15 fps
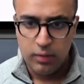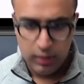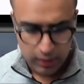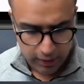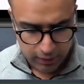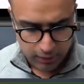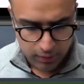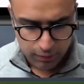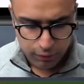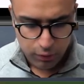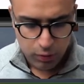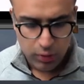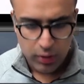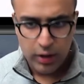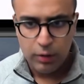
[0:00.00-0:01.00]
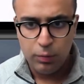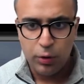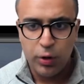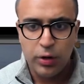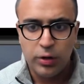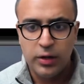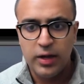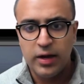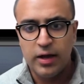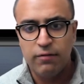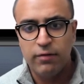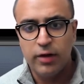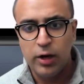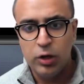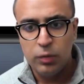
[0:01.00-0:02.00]
like the following, and we're going to get a
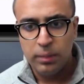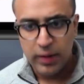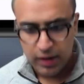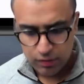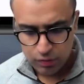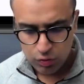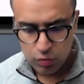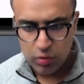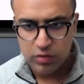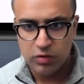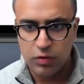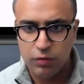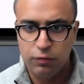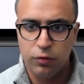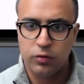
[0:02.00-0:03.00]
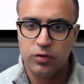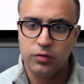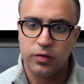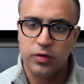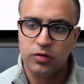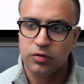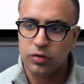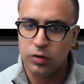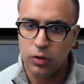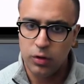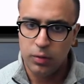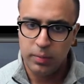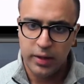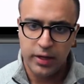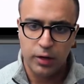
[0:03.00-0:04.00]
value passed to us for this function
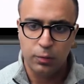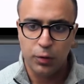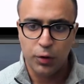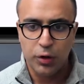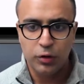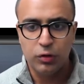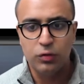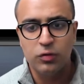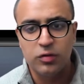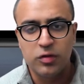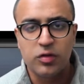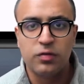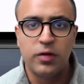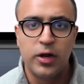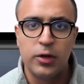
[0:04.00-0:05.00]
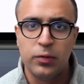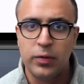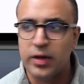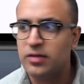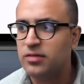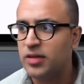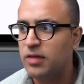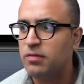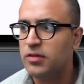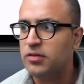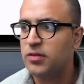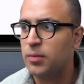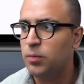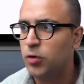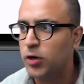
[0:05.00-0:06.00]
callback, and we're going to use this value and save it
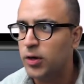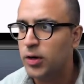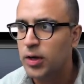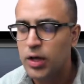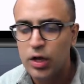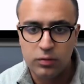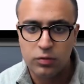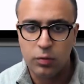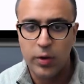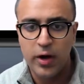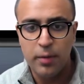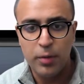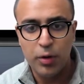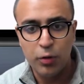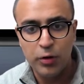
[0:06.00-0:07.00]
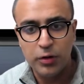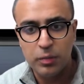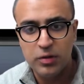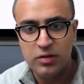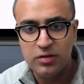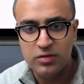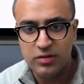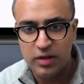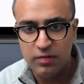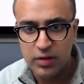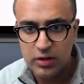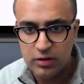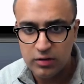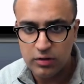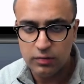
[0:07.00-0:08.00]
somewhere. So where am I going to be saving
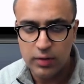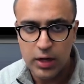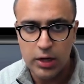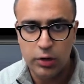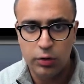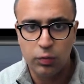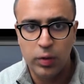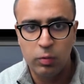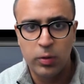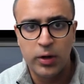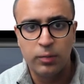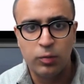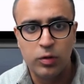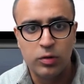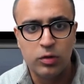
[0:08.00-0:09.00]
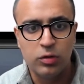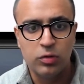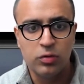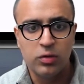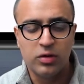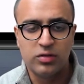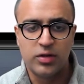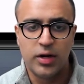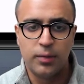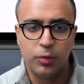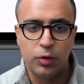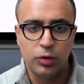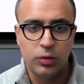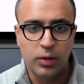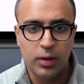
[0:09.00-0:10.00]
this value? Well, what I'm going to do is that I'm going
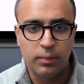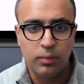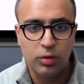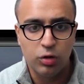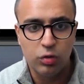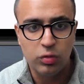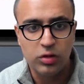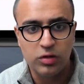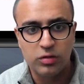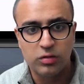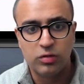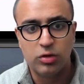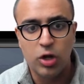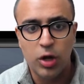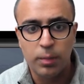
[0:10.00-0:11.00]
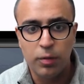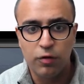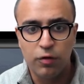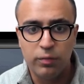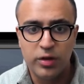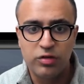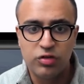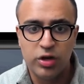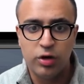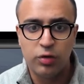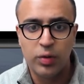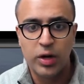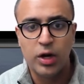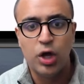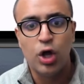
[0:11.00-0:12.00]
to come to the top of my
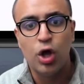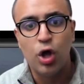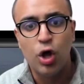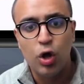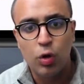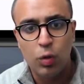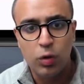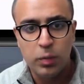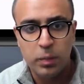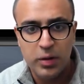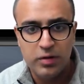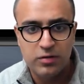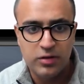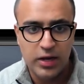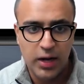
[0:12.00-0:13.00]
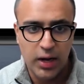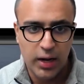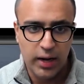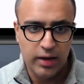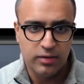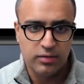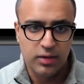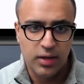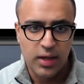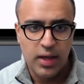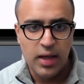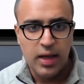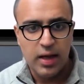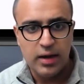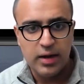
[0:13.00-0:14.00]
generate code page state class,
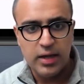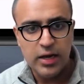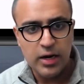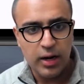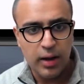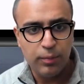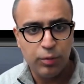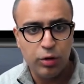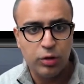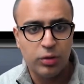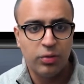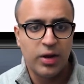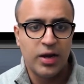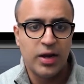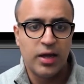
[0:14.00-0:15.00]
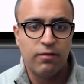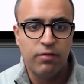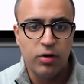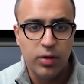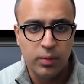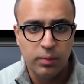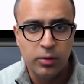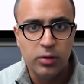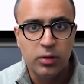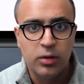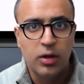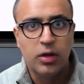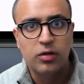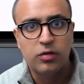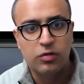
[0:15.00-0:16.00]
and here I'm going to create a variable
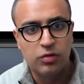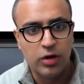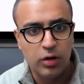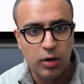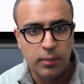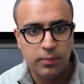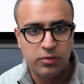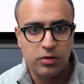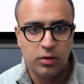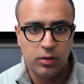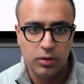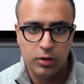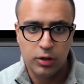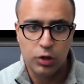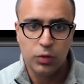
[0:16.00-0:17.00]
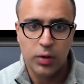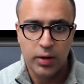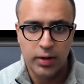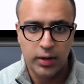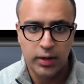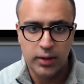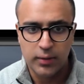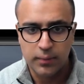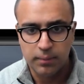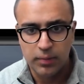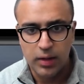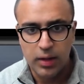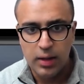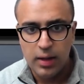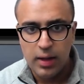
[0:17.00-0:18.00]
string optional QR data.
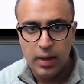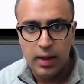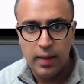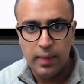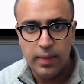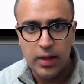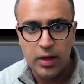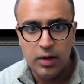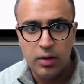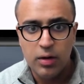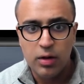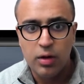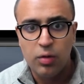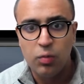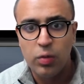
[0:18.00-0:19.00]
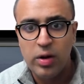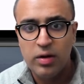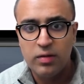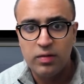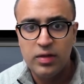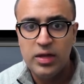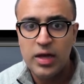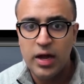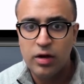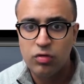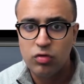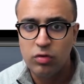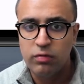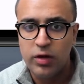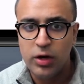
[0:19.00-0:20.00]
And then when the actual
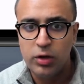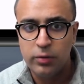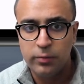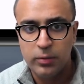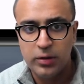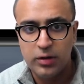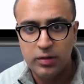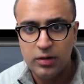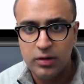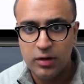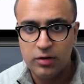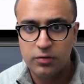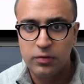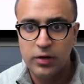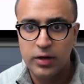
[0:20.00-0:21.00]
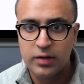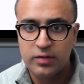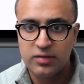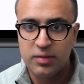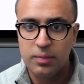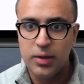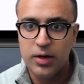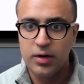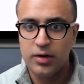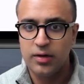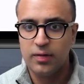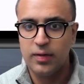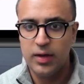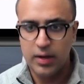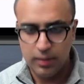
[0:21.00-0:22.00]
value within the text field gets submitted,
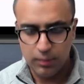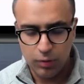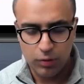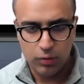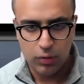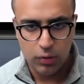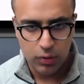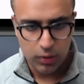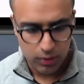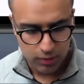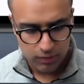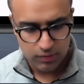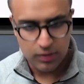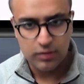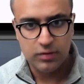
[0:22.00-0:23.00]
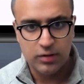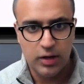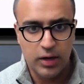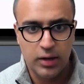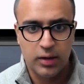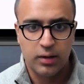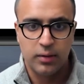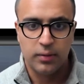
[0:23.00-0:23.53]
then I'm going to call set state.